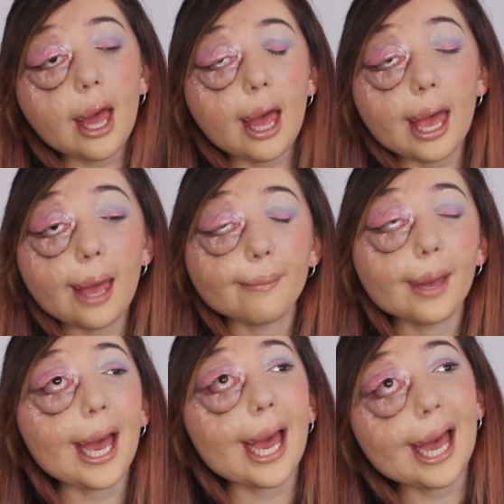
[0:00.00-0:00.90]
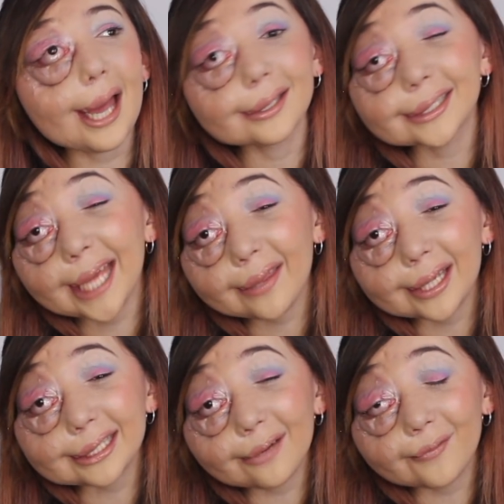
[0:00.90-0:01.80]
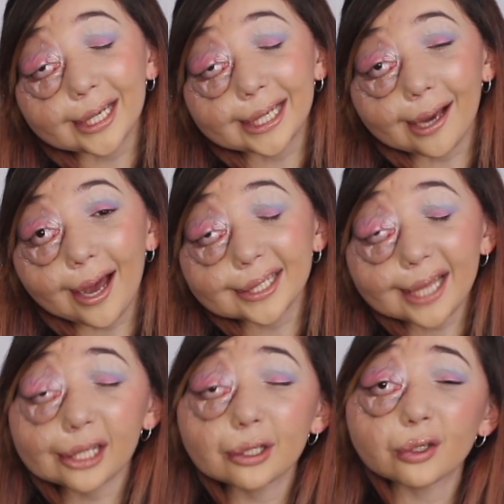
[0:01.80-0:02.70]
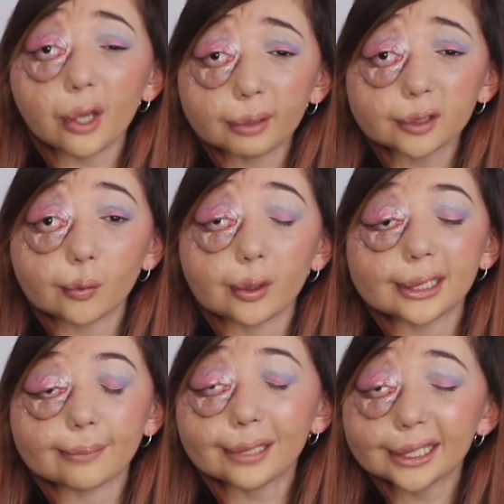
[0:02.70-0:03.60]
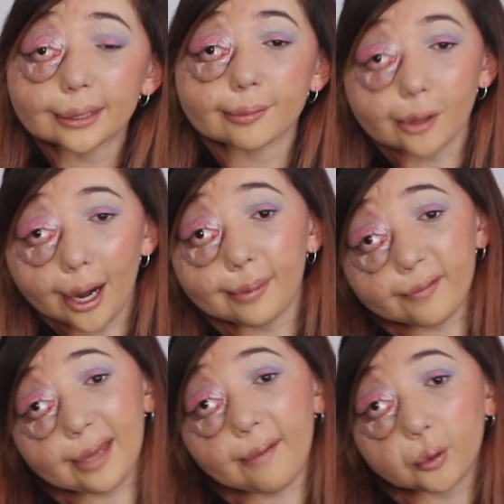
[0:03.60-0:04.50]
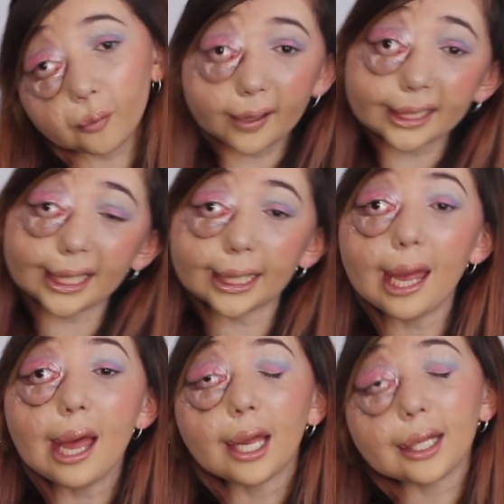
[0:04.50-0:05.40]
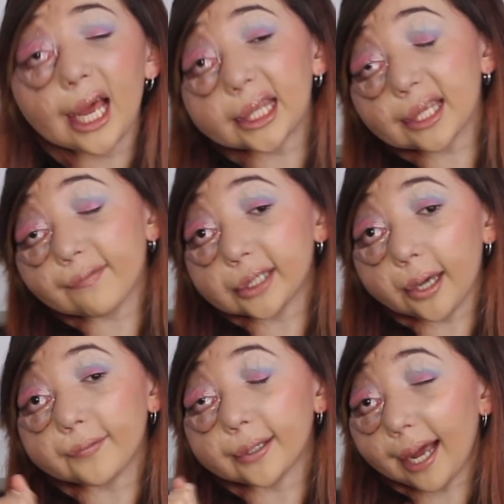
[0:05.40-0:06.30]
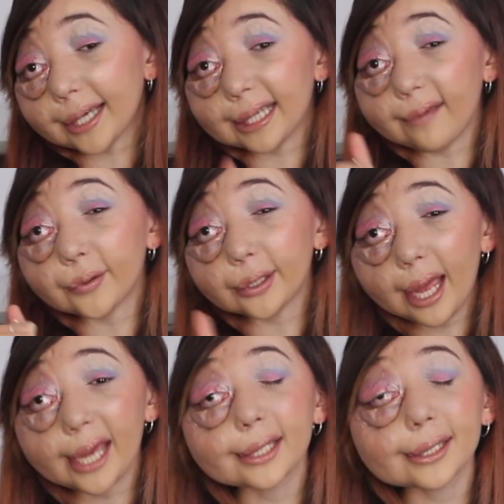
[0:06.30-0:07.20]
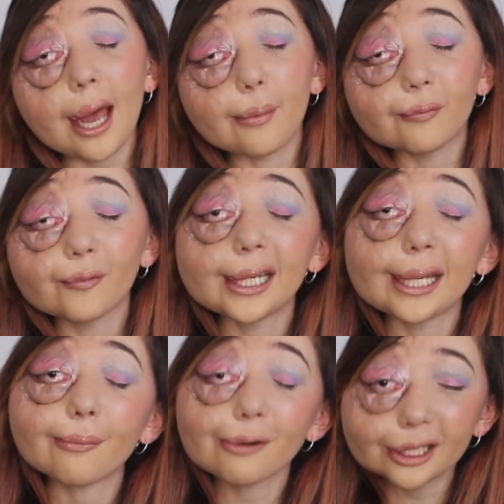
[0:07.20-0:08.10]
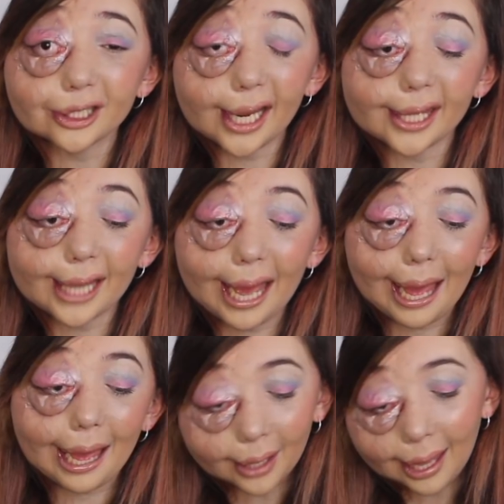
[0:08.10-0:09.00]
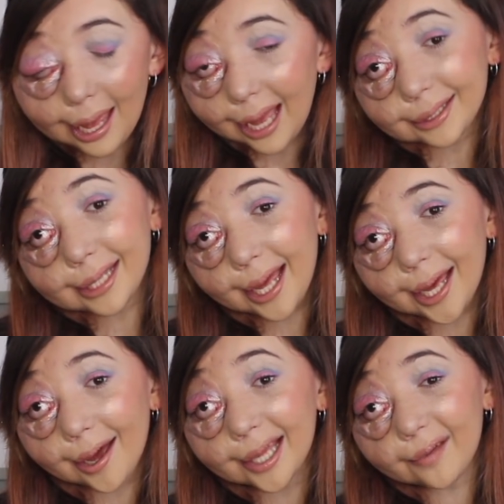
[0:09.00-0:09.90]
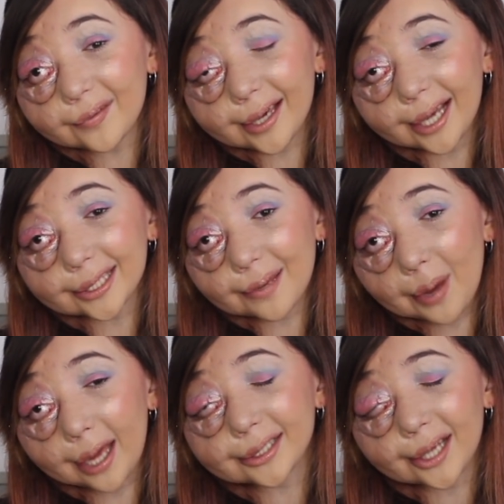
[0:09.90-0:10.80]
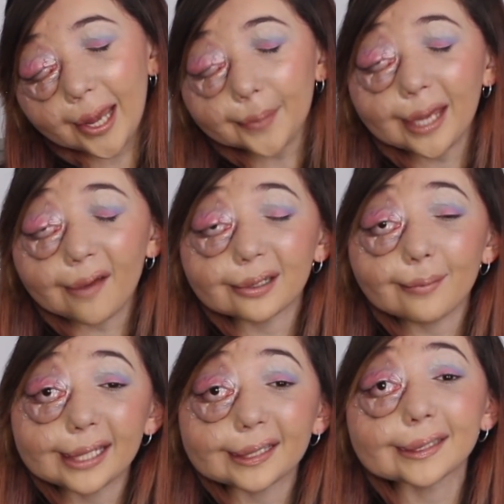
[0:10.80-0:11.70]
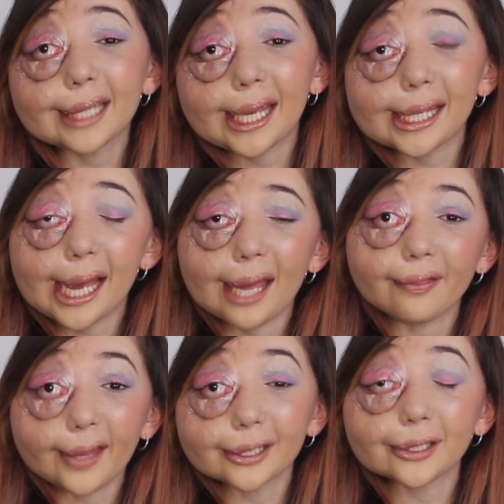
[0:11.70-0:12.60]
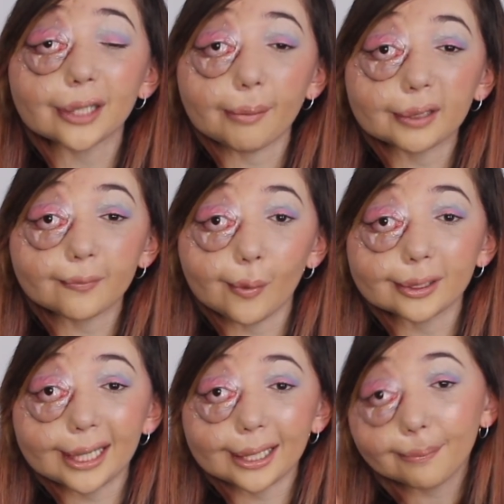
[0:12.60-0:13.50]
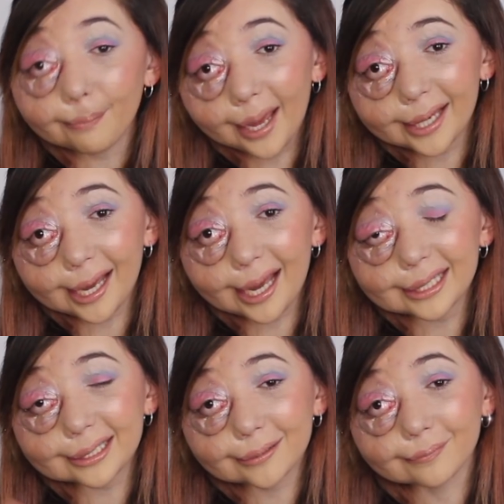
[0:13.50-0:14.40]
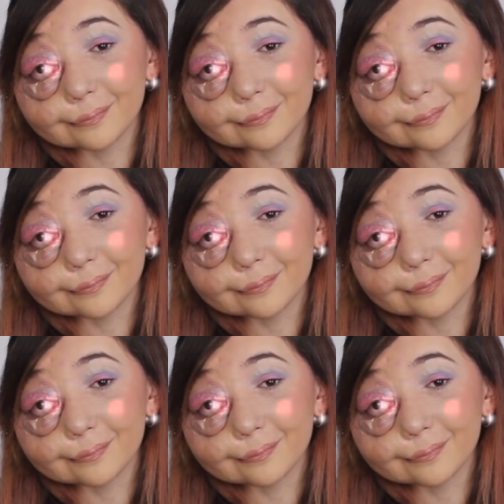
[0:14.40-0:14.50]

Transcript: And yeah, that's it really, guys. Thank you so much for watching. Please subscribe if you haven't already. Like this video if you liked it. If you like, I would really appreciate that. And yeah, I love you guys so much. I hope you have an amazing day, and thank you so much for watching. Bye, guys.